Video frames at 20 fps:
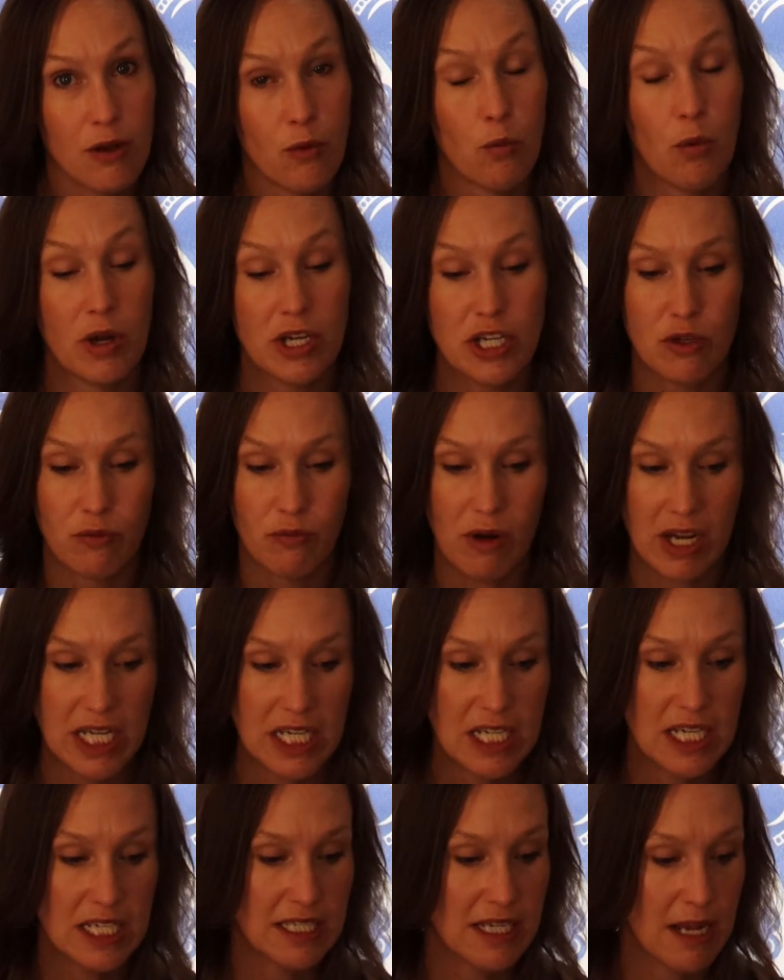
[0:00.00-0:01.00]
When you're
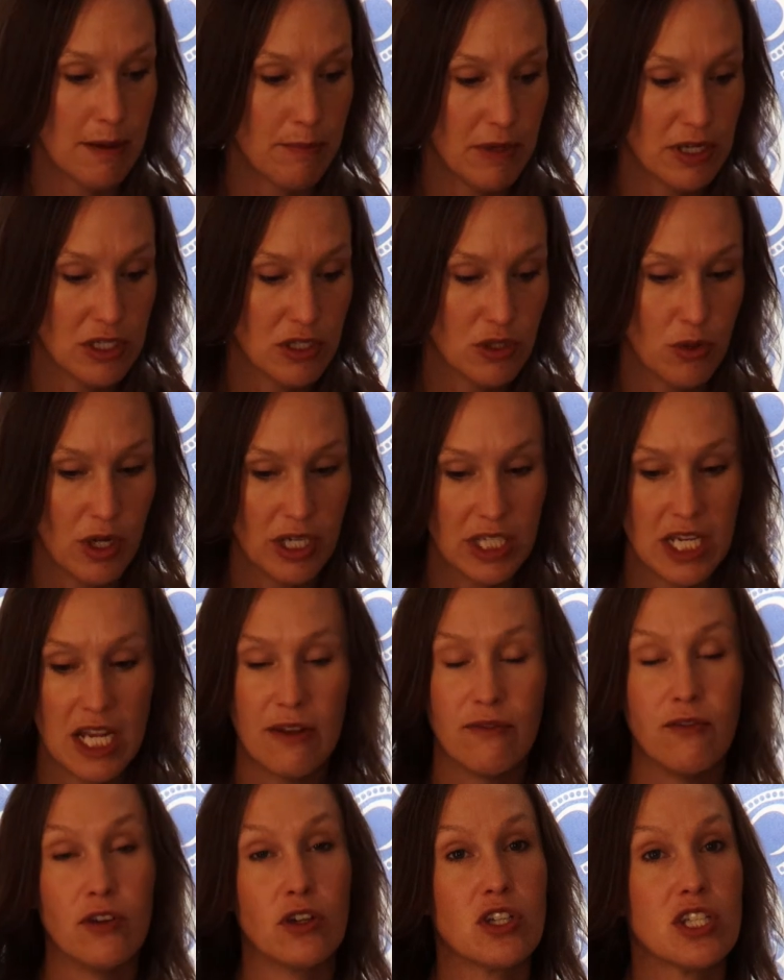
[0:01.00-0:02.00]
ready to step into it,
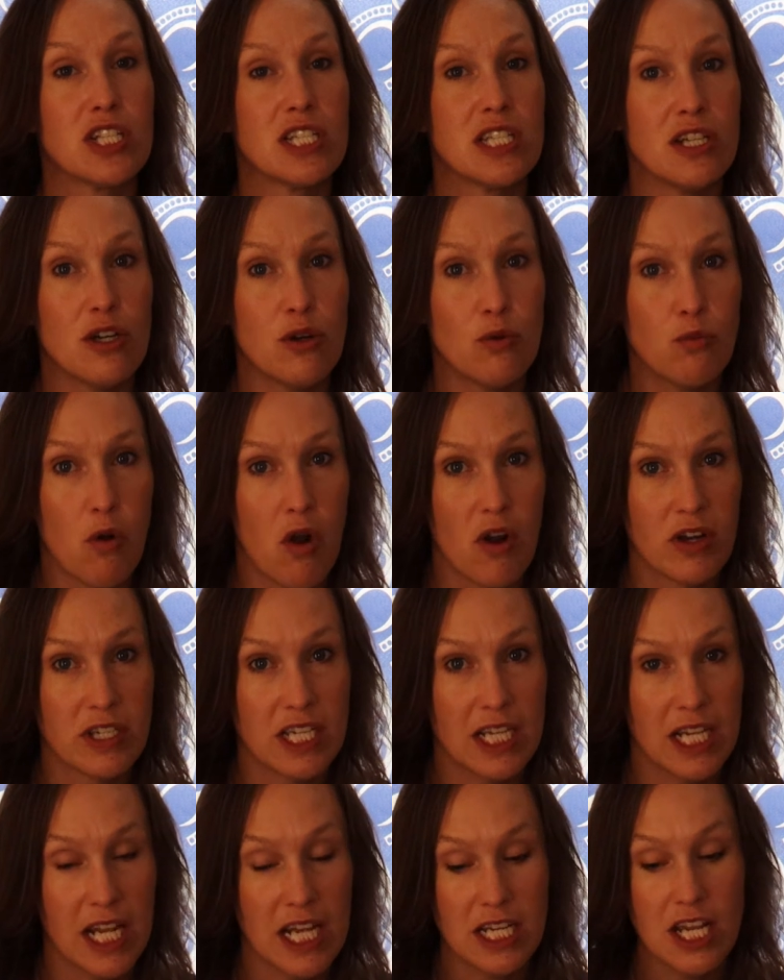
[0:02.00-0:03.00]
if you're still
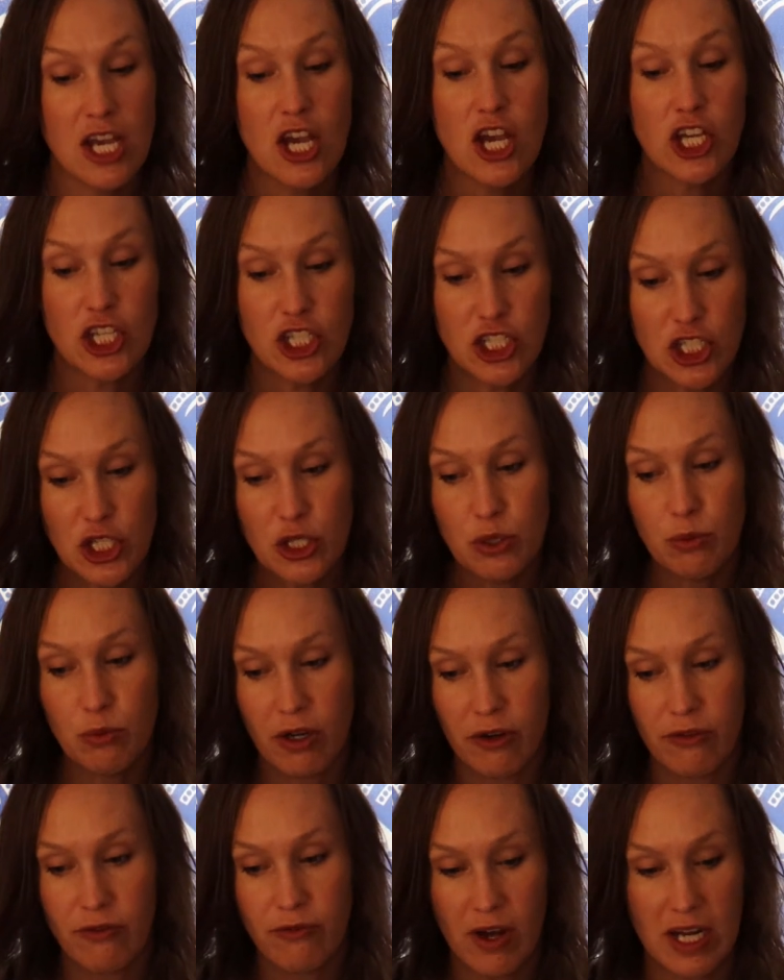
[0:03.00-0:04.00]
wanting it, you
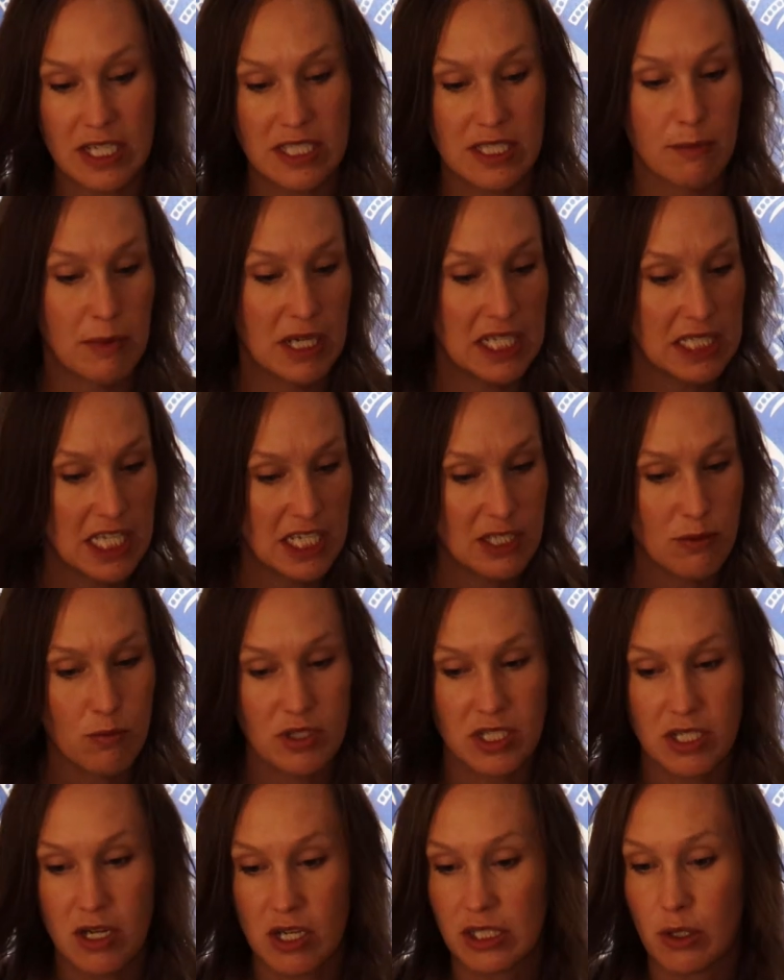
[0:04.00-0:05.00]
will find somebody. This
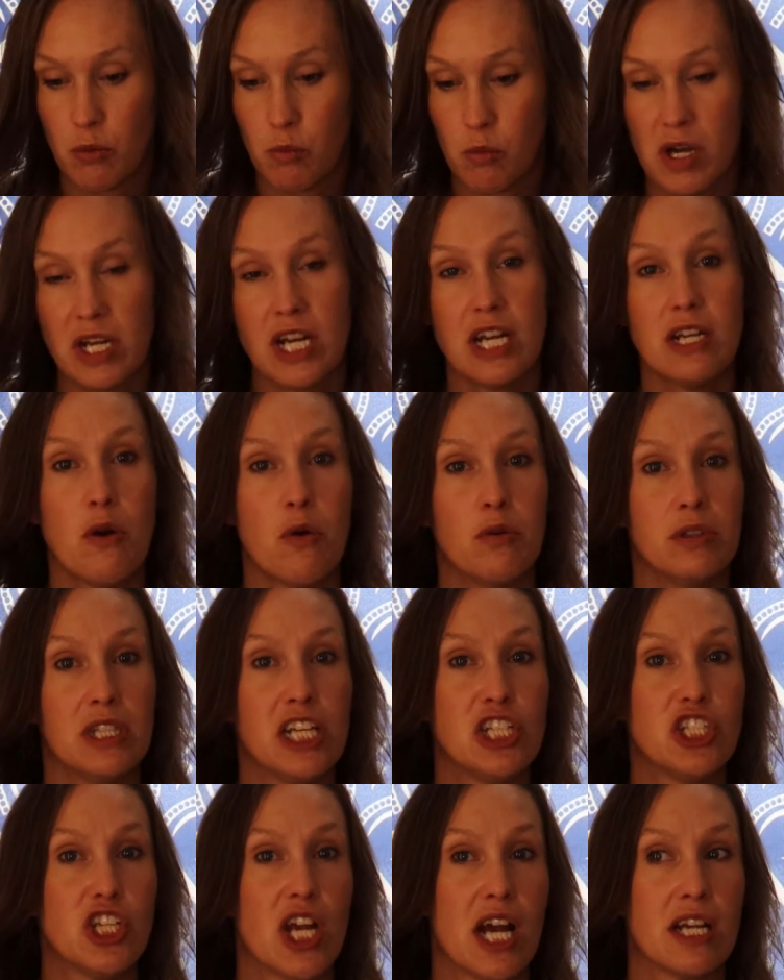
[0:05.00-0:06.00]
was not the one and
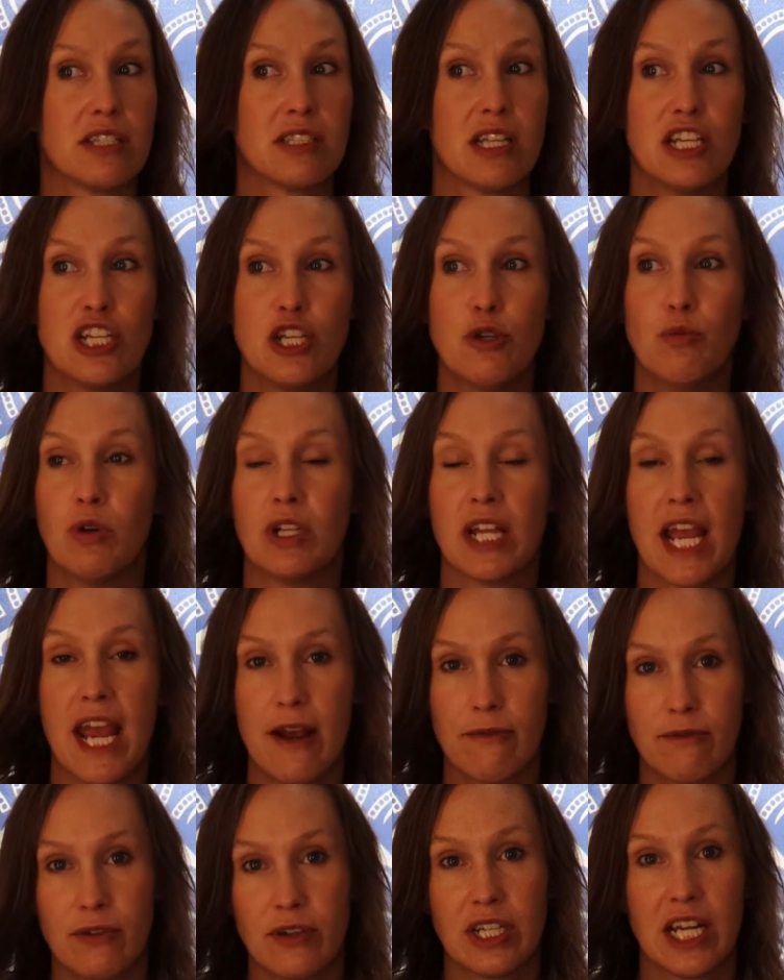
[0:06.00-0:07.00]
only chance that you will
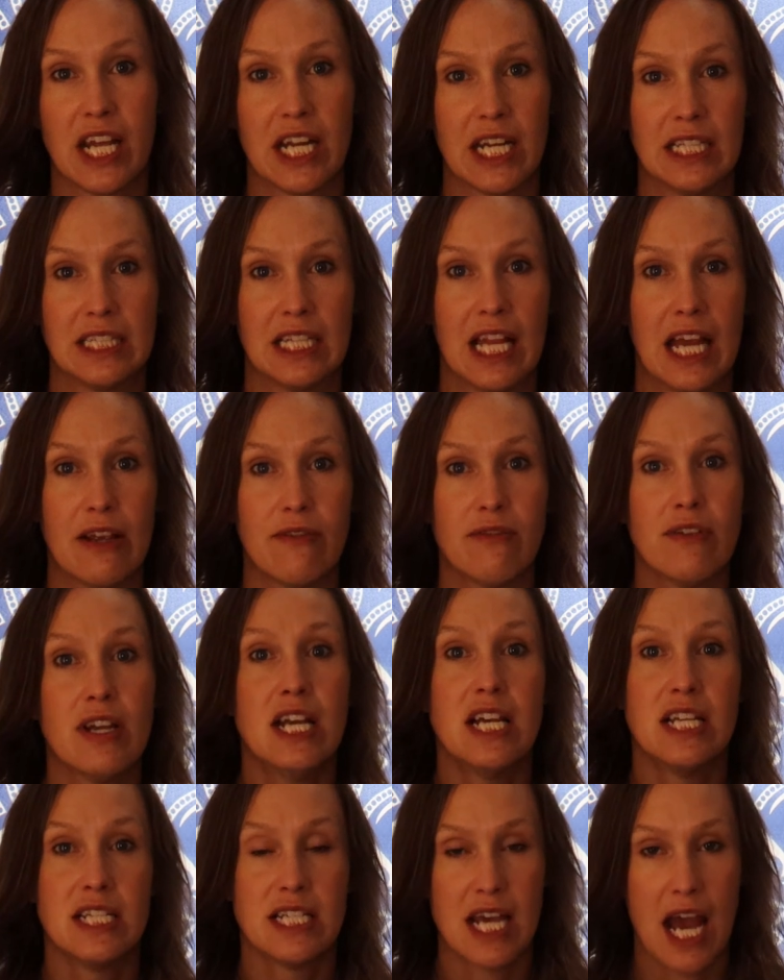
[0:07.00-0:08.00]
ever get in life
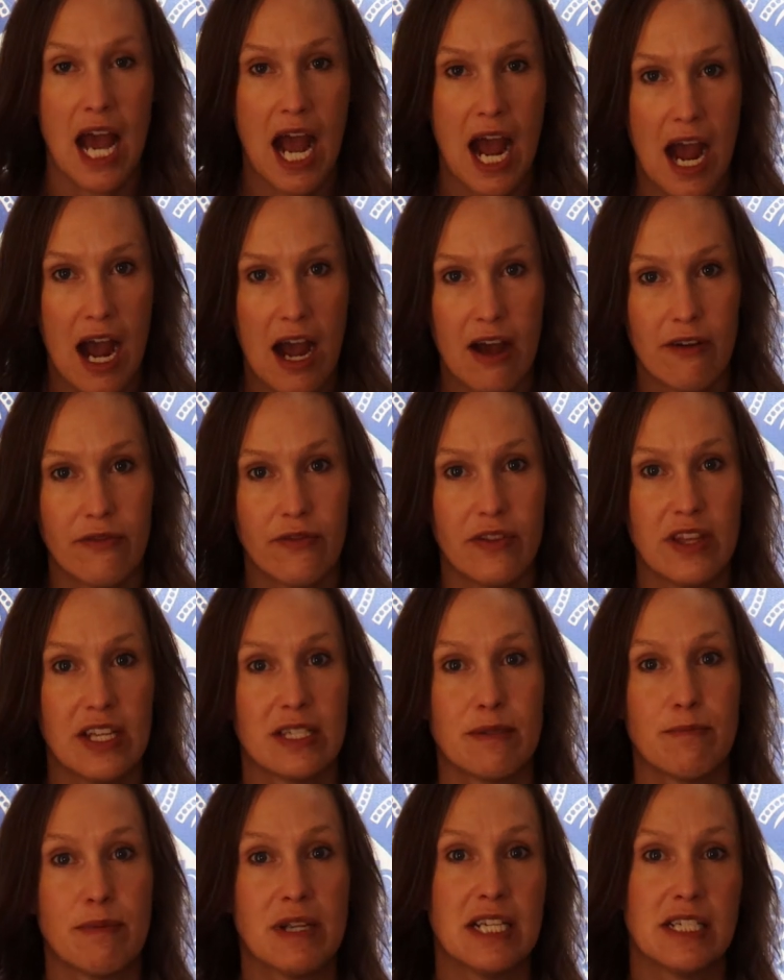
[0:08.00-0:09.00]
to have
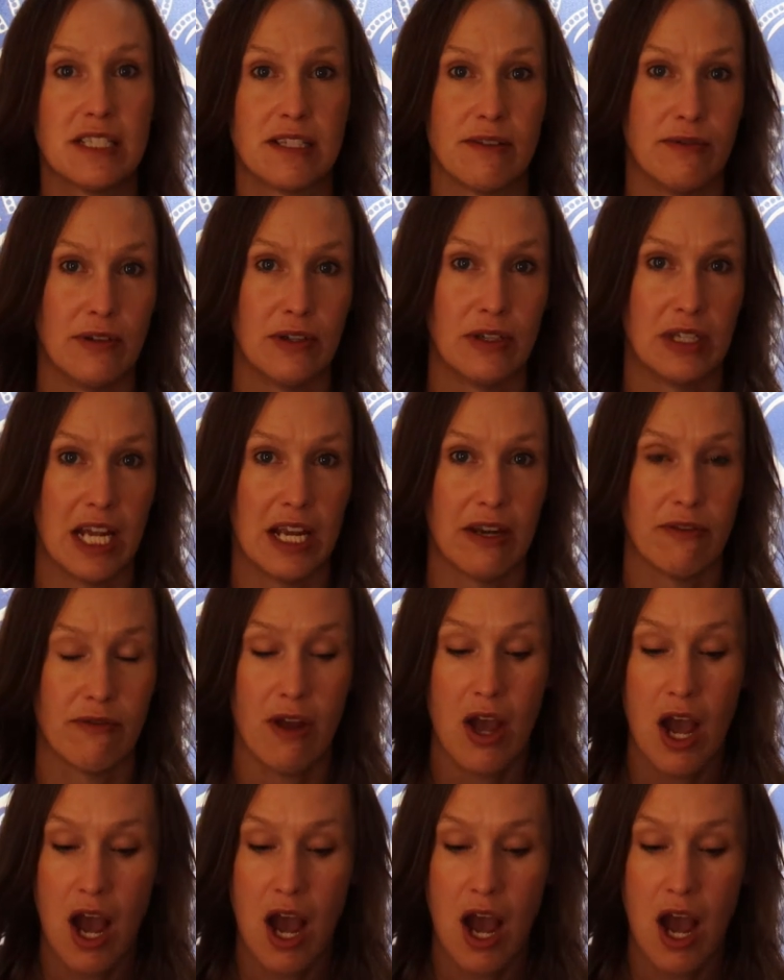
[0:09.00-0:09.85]
this piece of your life.